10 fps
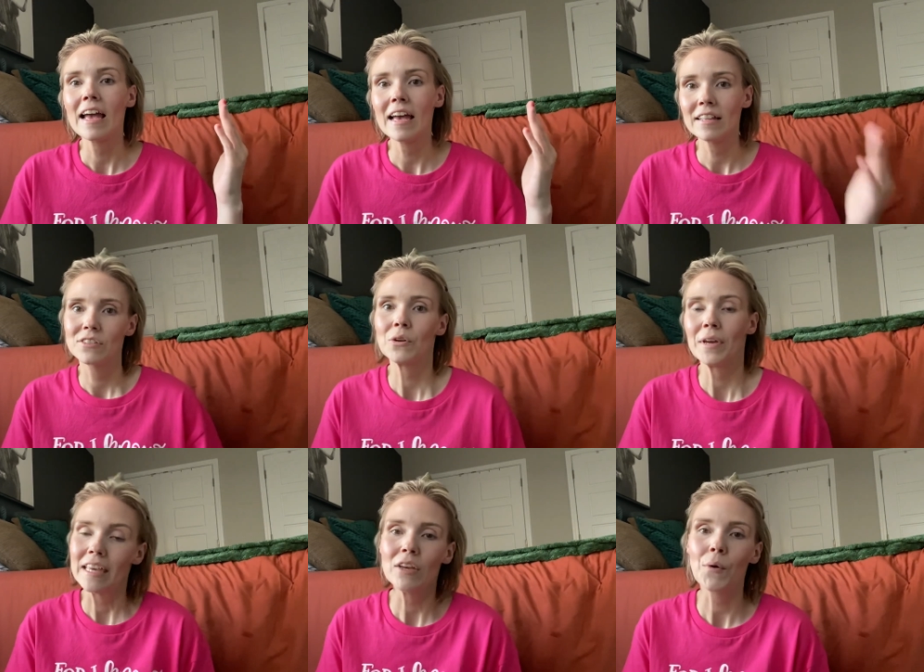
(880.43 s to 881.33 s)
And so
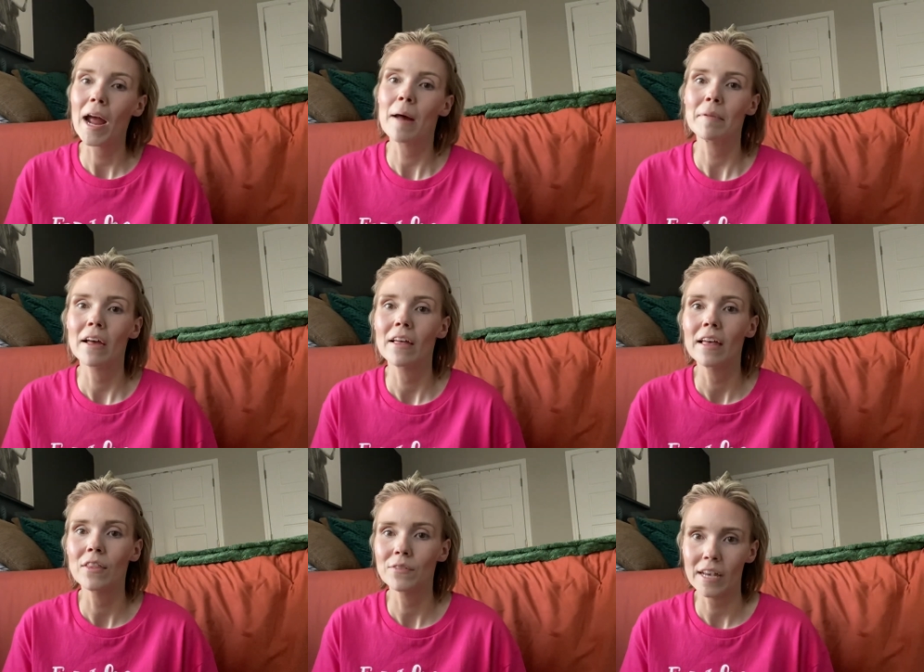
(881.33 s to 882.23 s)
he grabbed
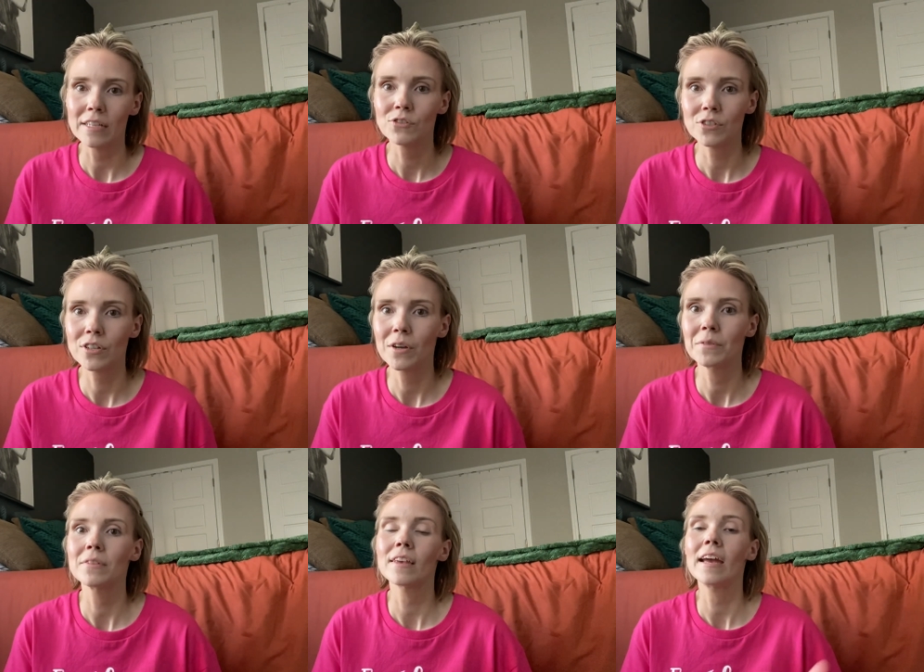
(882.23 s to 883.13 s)
those extra stones